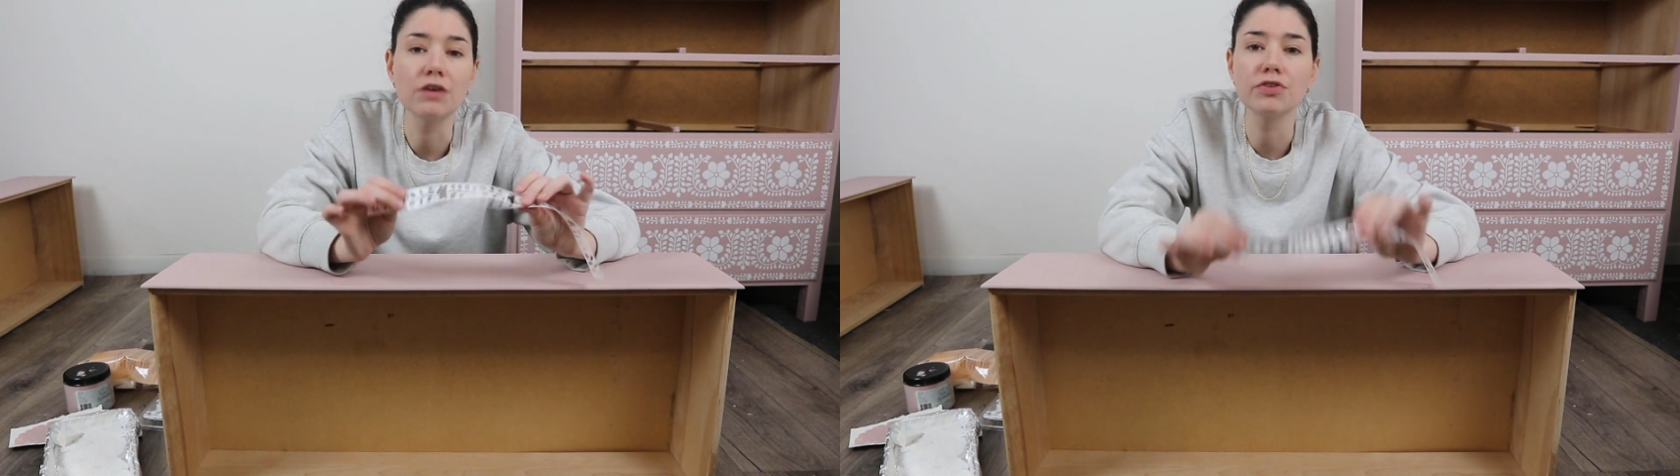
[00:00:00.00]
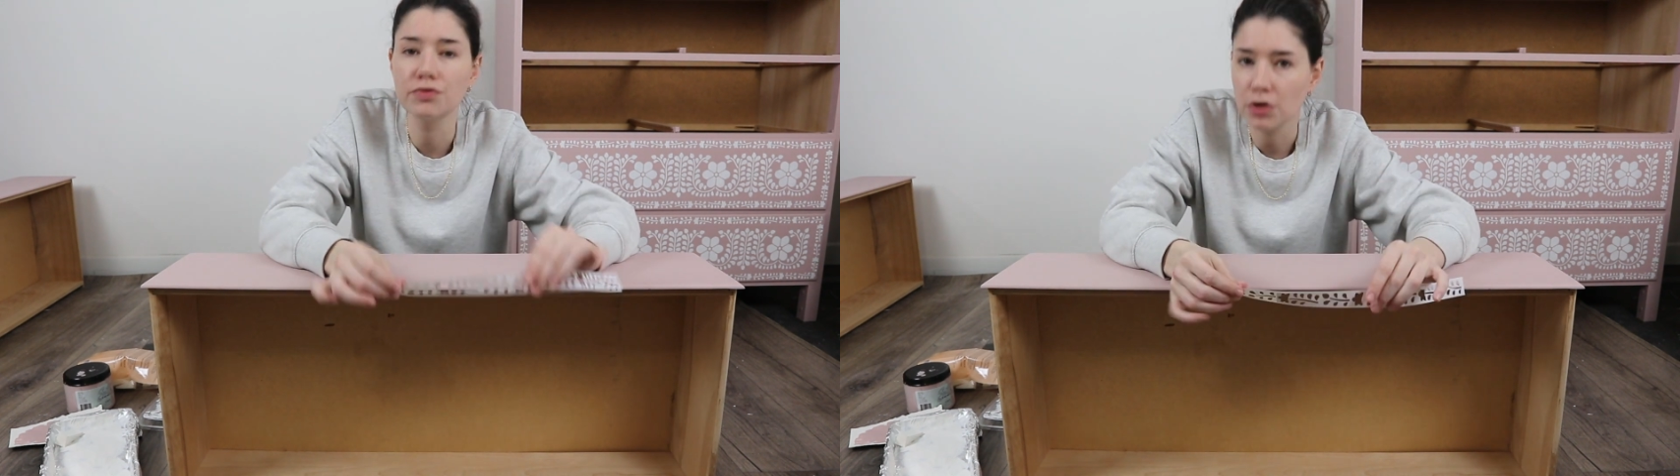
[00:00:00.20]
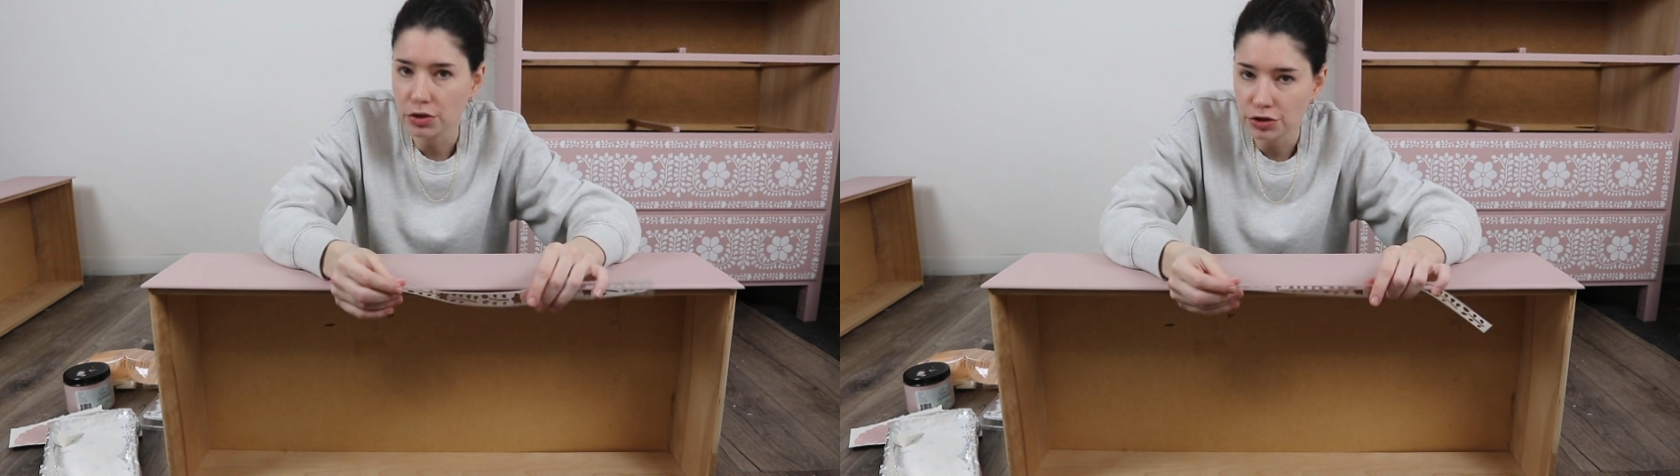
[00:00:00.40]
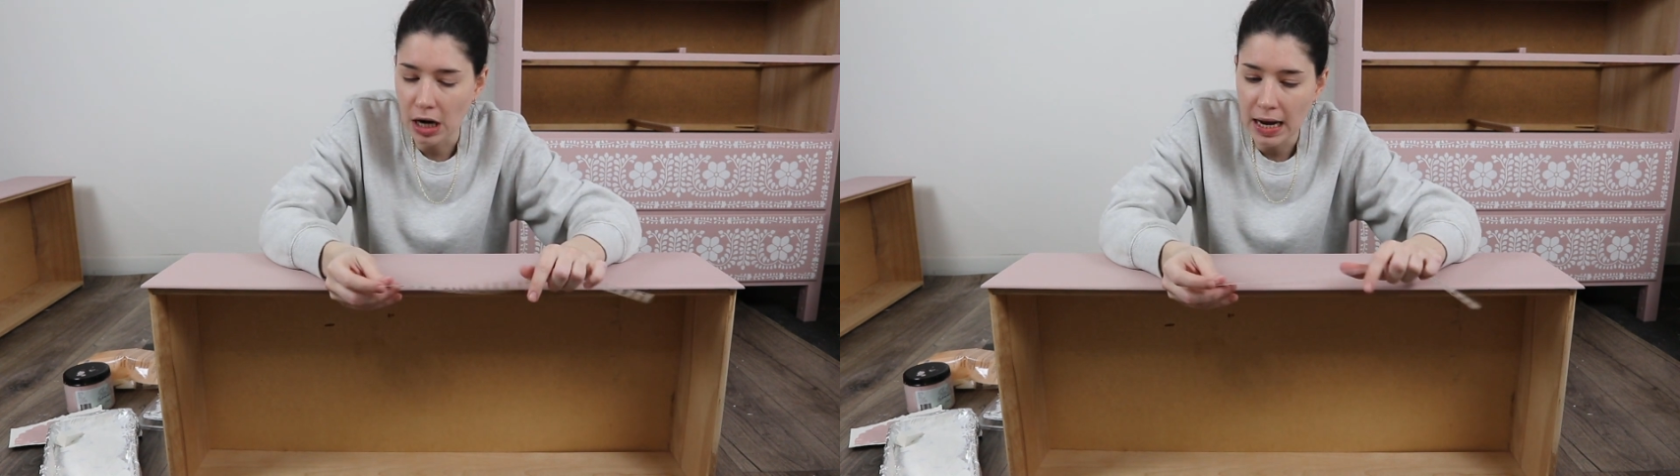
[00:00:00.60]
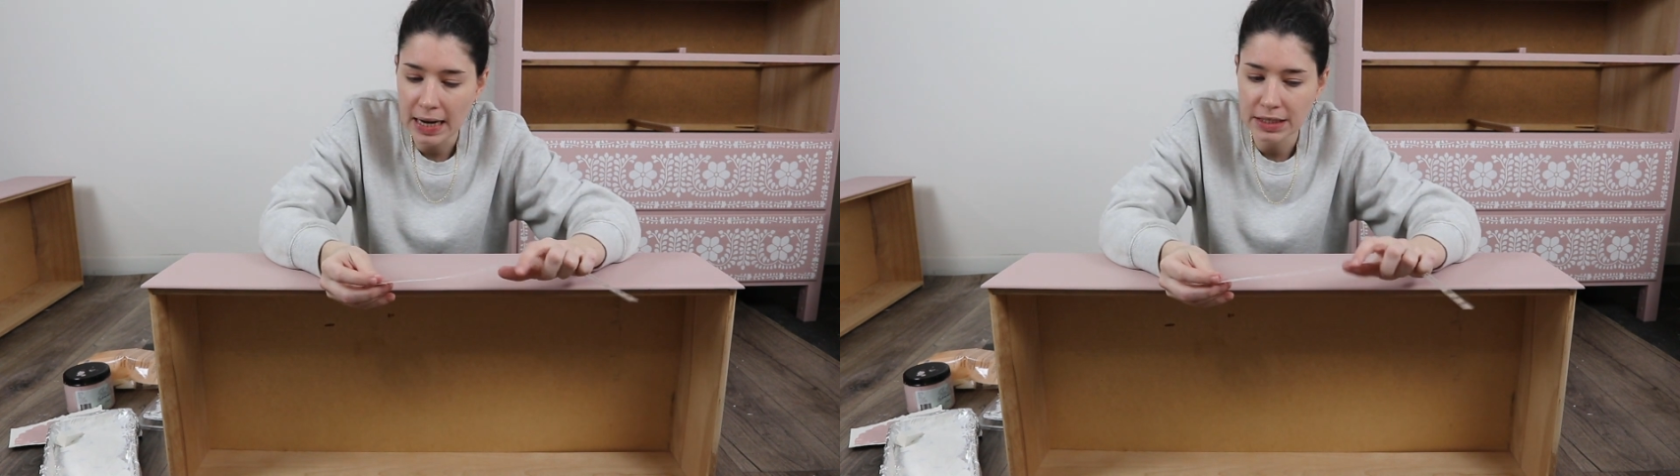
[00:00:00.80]
if you've not
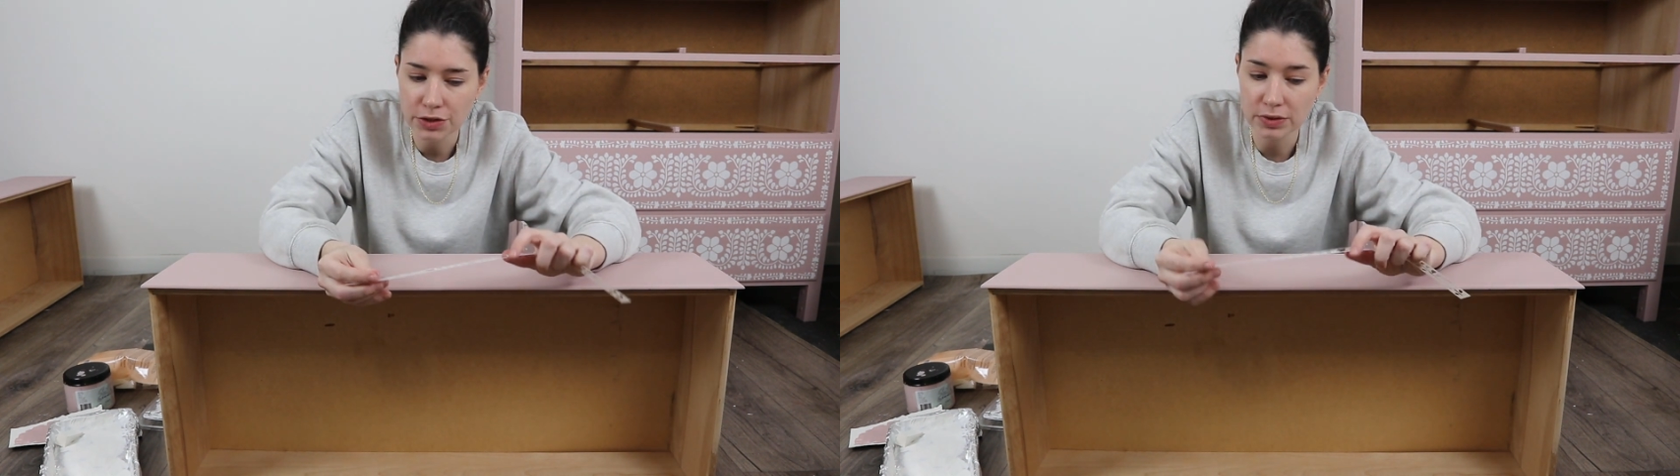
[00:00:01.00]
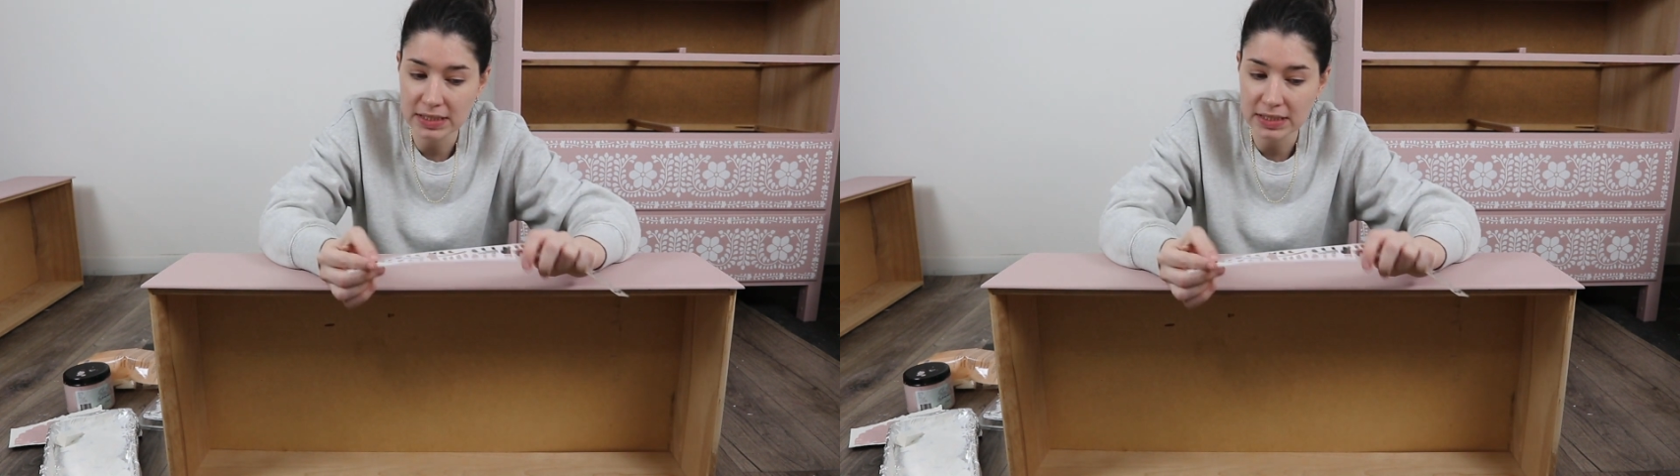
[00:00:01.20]
tried your